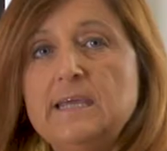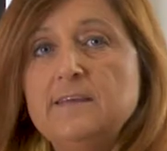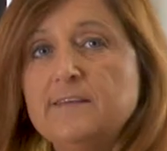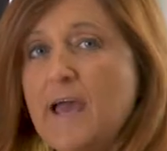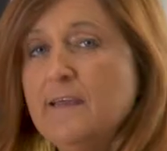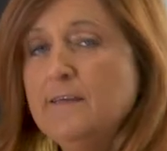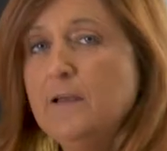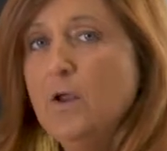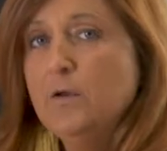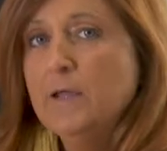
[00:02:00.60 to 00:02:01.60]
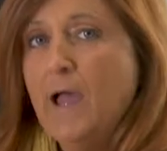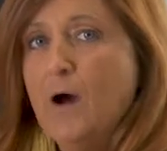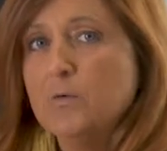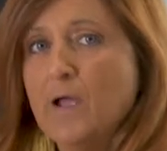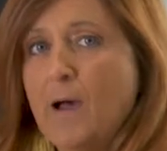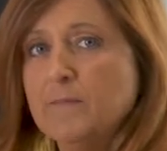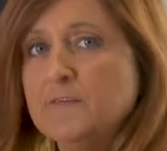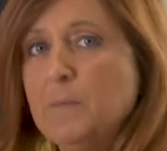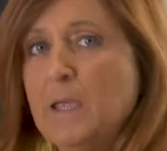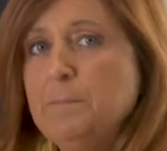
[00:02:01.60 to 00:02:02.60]
Intended learning outcomes
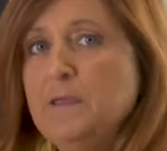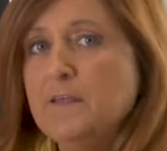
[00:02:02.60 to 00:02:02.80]
may be